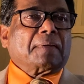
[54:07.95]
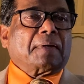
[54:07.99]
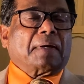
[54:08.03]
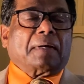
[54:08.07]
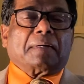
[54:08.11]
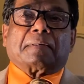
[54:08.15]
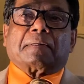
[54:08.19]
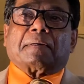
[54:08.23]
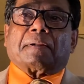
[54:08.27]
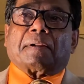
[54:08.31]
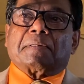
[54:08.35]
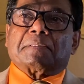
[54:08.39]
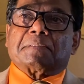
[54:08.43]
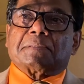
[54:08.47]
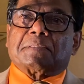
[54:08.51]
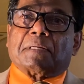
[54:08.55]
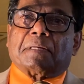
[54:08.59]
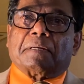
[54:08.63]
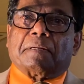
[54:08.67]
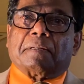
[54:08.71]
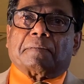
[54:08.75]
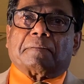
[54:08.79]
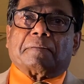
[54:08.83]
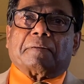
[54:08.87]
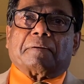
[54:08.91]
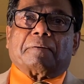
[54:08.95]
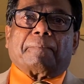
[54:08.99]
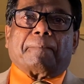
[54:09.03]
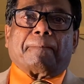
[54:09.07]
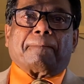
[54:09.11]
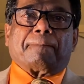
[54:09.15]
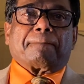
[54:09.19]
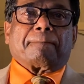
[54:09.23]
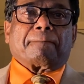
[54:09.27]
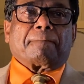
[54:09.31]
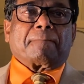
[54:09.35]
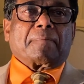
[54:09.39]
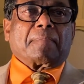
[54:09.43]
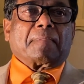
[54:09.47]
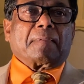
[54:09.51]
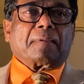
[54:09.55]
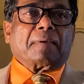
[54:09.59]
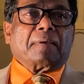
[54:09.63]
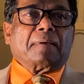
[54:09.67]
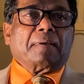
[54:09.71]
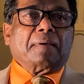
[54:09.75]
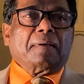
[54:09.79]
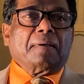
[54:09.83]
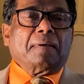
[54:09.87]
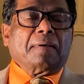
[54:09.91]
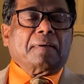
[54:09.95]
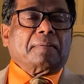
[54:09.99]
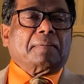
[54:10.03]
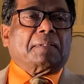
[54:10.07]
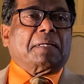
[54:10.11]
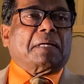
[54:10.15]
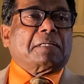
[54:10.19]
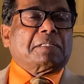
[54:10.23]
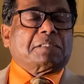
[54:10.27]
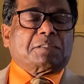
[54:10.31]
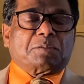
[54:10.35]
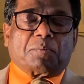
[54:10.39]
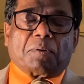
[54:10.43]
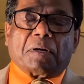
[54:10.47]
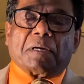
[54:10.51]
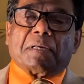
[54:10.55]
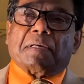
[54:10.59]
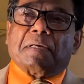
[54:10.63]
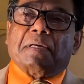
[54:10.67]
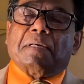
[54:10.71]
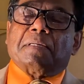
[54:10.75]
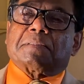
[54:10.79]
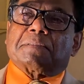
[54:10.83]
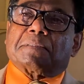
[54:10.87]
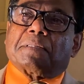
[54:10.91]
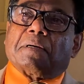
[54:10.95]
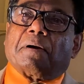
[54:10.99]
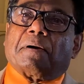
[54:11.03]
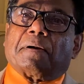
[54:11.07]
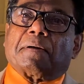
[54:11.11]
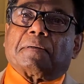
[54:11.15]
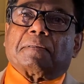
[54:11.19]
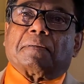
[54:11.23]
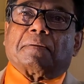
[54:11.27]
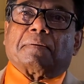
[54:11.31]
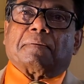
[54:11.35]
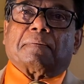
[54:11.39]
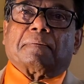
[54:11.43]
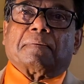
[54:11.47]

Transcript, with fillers: And Christ did it. That is why He is God.